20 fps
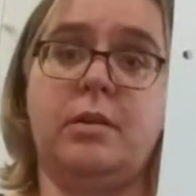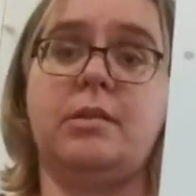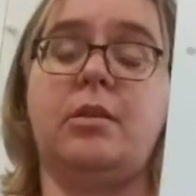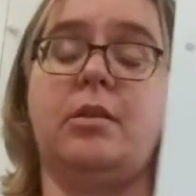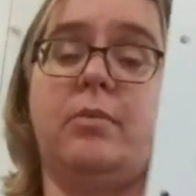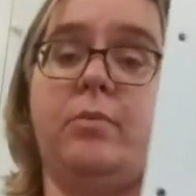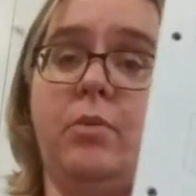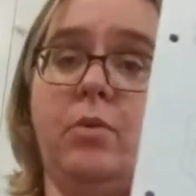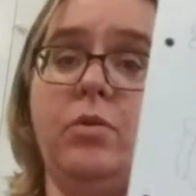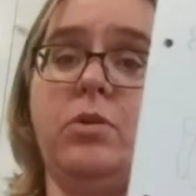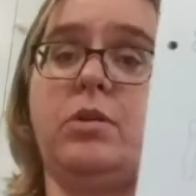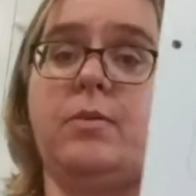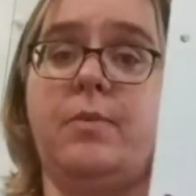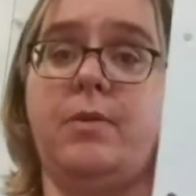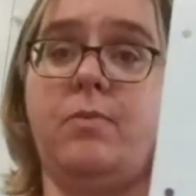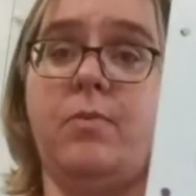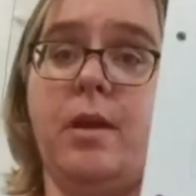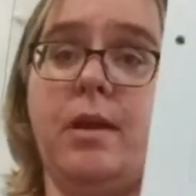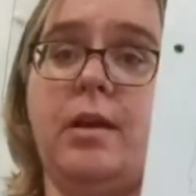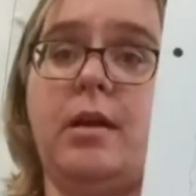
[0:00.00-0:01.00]
So the bull should
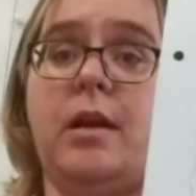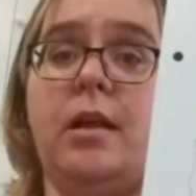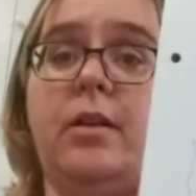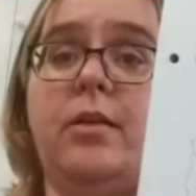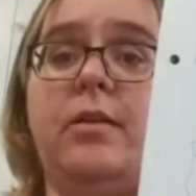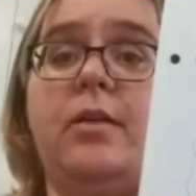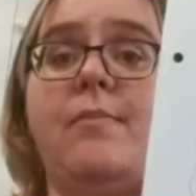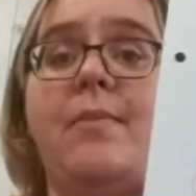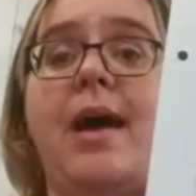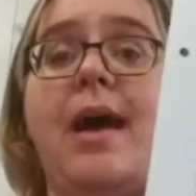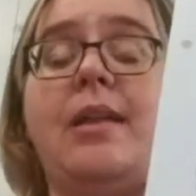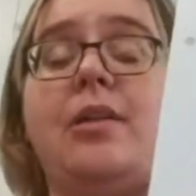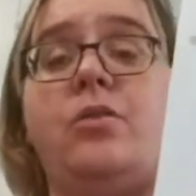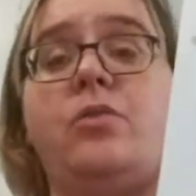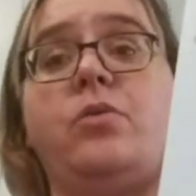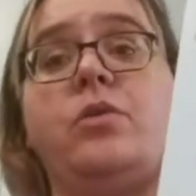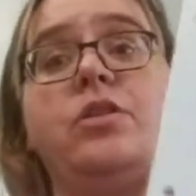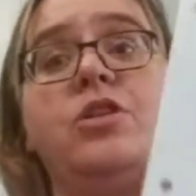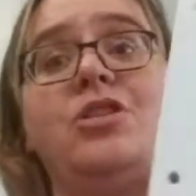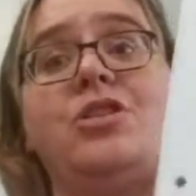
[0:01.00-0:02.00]
be one color, the
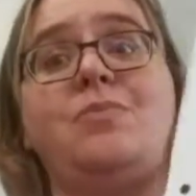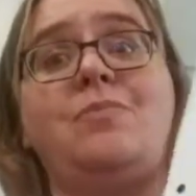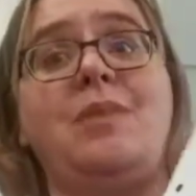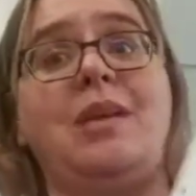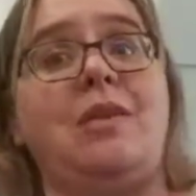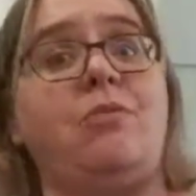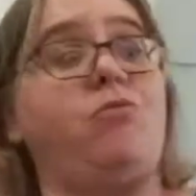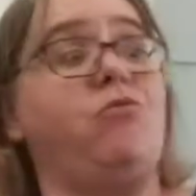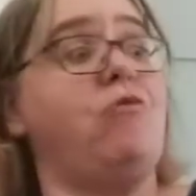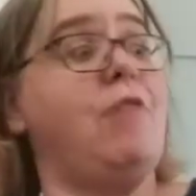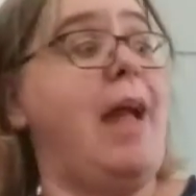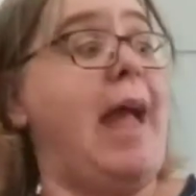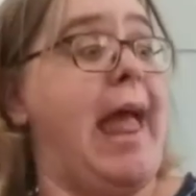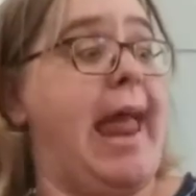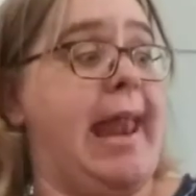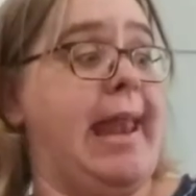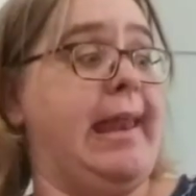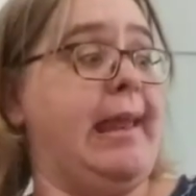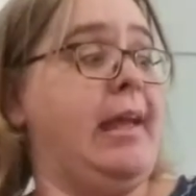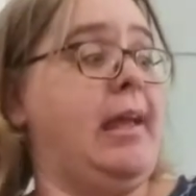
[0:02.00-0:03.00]
matador should be
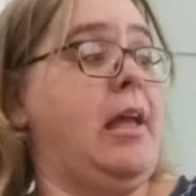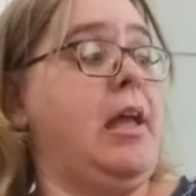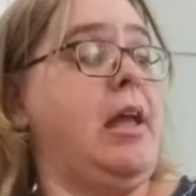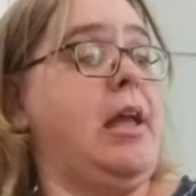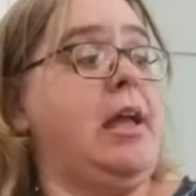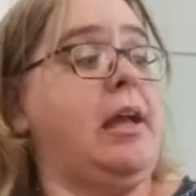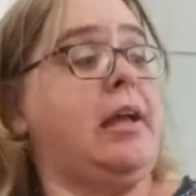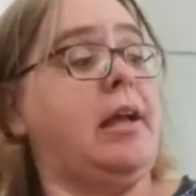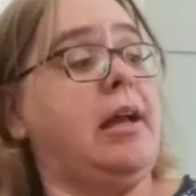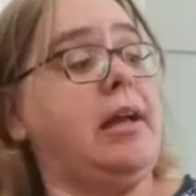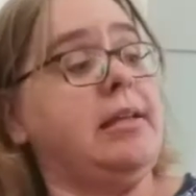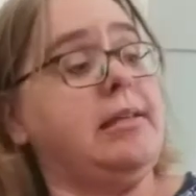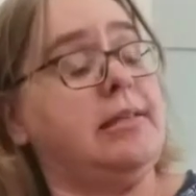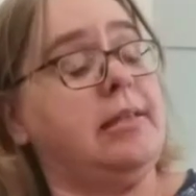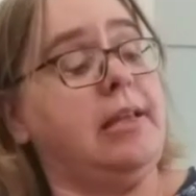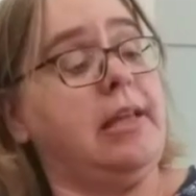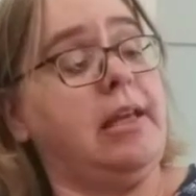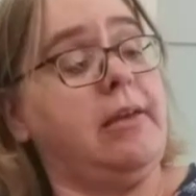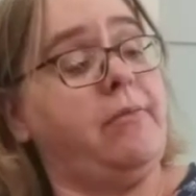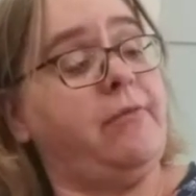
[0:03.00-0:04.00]
red, because
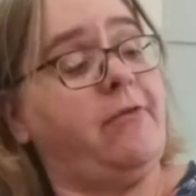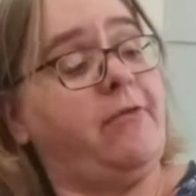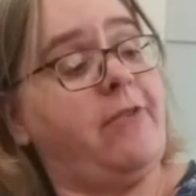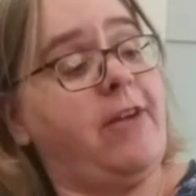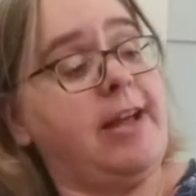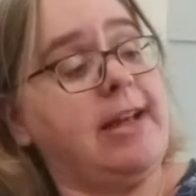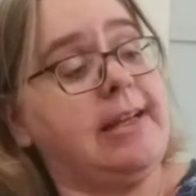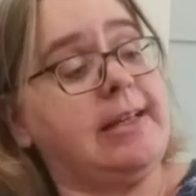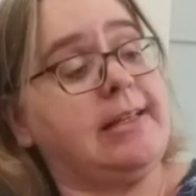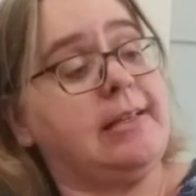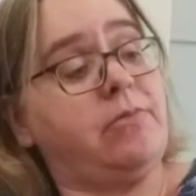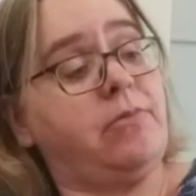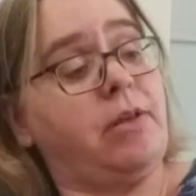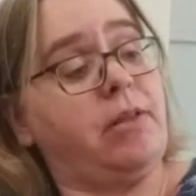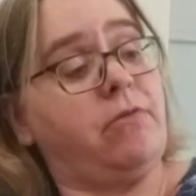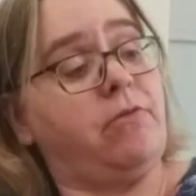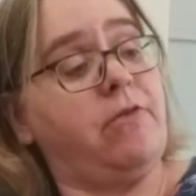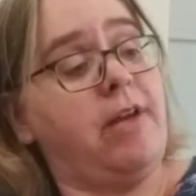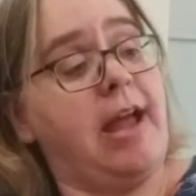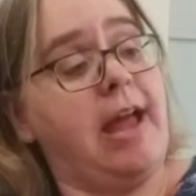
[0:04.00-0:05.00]
he fights
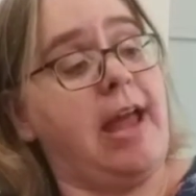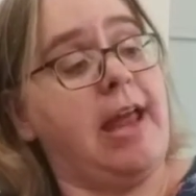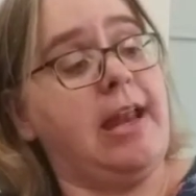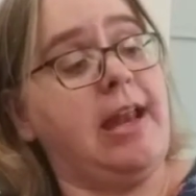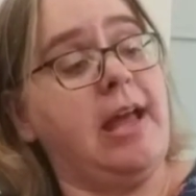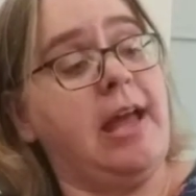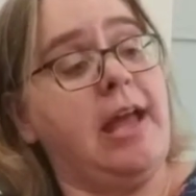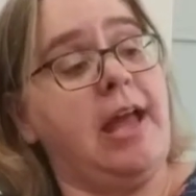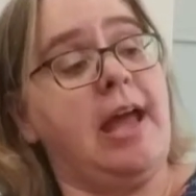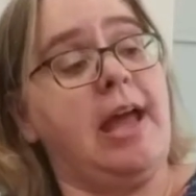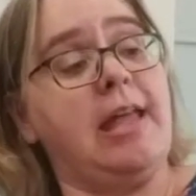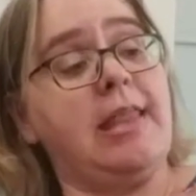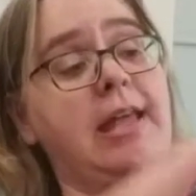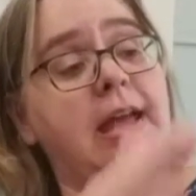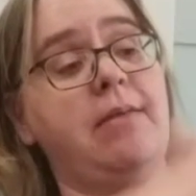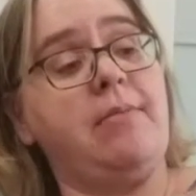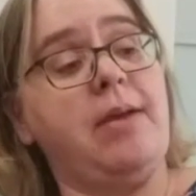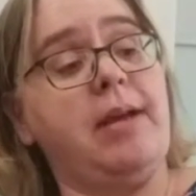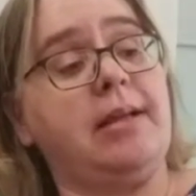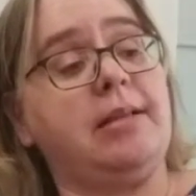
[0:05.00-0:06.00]
with red, and
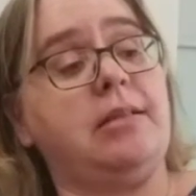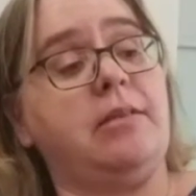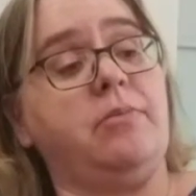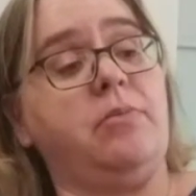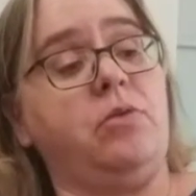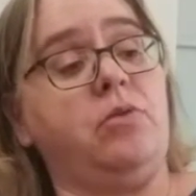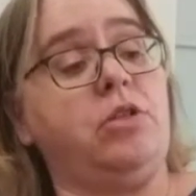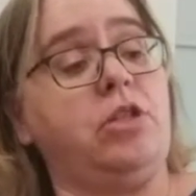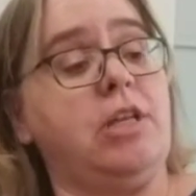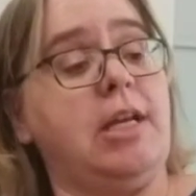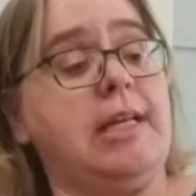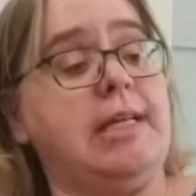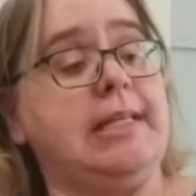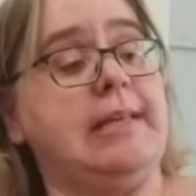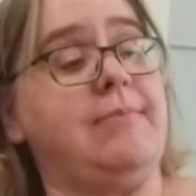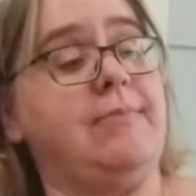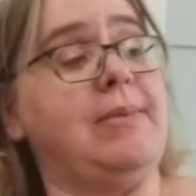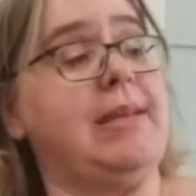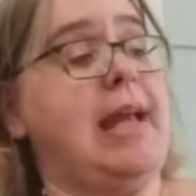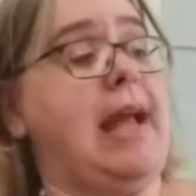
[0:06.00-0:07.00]
that makes the bull chase
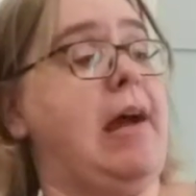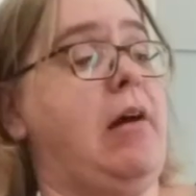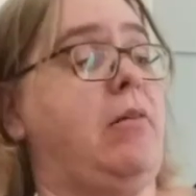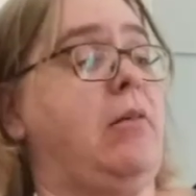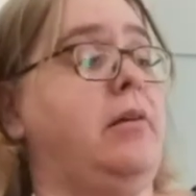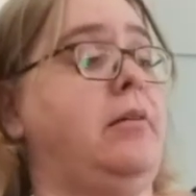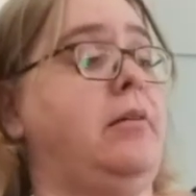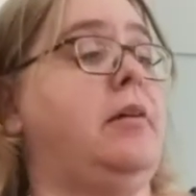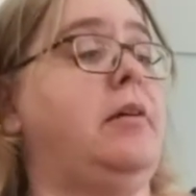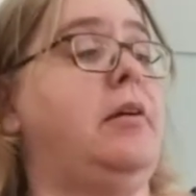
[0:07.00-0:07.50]
him down.